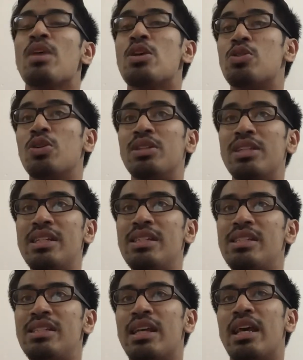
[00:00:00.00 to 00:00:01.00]
So
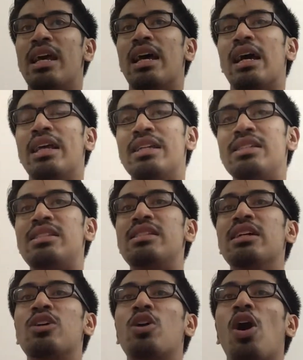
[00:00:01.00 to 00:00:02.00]
this is
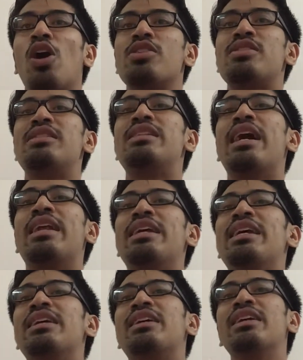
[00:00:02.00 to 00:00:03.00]
the cost that
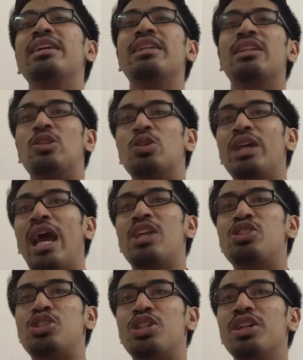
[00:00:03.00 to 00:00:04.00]
incurred to
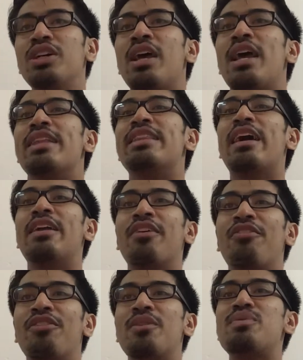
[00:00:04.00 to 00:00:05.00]
ensure that a
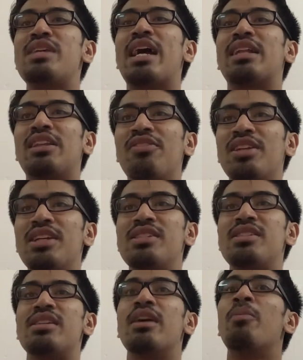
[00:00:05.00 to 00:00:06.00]
firm's
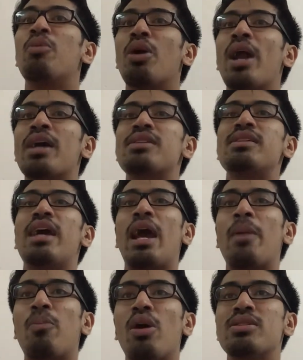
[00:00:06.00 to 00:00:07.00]
activities, products
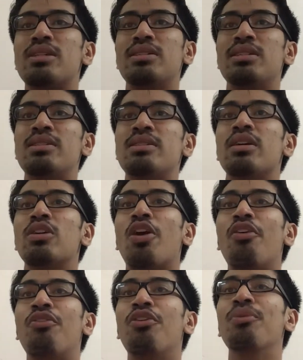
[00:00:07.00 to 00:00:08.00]
and processes
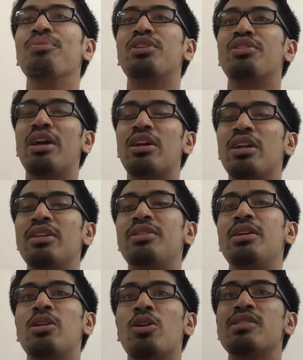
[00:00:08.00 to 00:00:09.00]
conform to
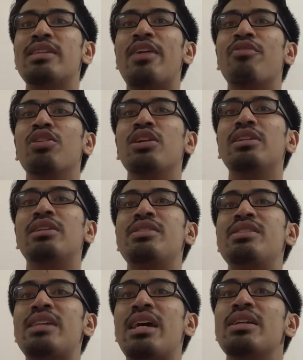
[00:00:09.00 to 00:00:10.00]
regulatory laws and voluntary
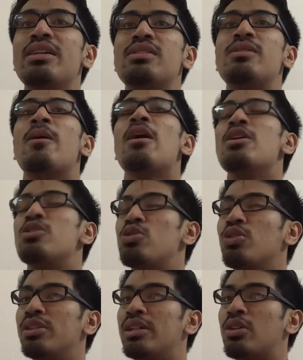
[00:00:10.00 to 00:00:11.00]
standards.
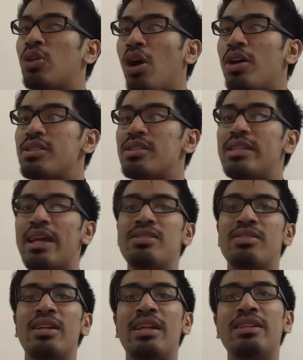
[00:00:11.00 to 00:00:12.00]
So the cost that
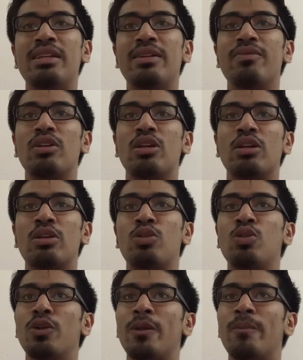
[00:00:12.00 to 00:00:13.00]
is related
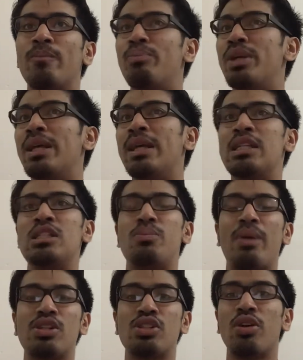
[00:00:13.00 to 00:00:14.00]
could be
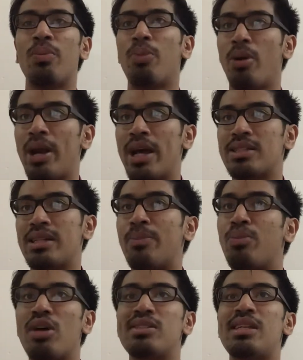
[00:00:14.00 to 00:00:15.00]
inspection of products and
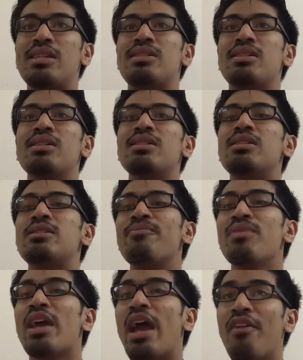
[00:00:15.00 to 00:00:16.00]
processes,
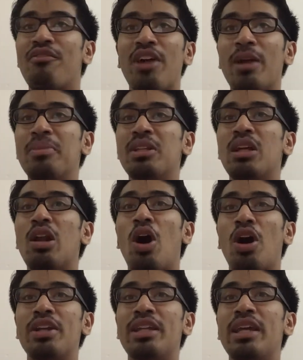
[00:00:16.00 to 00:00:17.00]
environmental
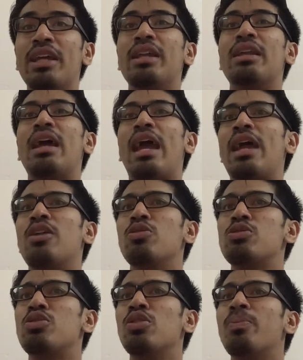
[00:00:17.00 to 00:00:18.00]
audit, and
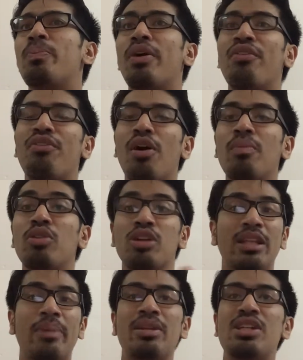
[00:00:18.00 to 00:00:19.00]
also perform
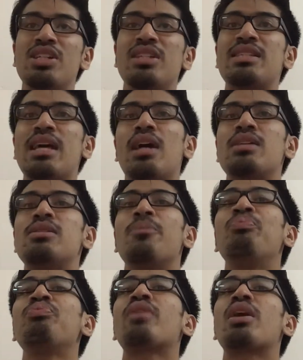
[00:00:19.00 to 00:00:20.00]
contamination tests.
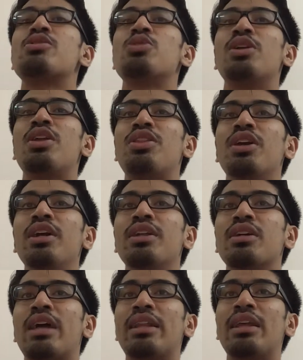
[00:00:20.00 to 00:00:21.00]
So the
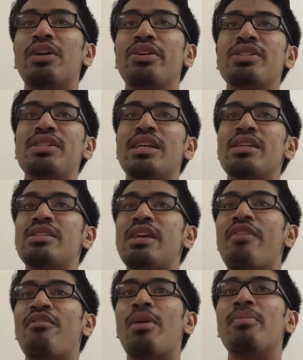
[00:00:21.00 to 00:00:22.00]
third category is
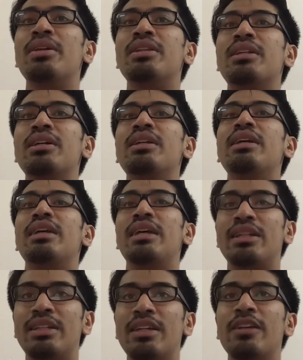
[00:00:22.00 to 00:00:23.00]
environmental
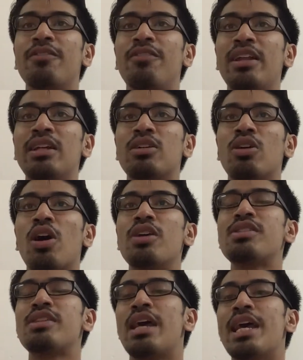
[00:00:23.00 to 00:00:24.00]
internal failure costs.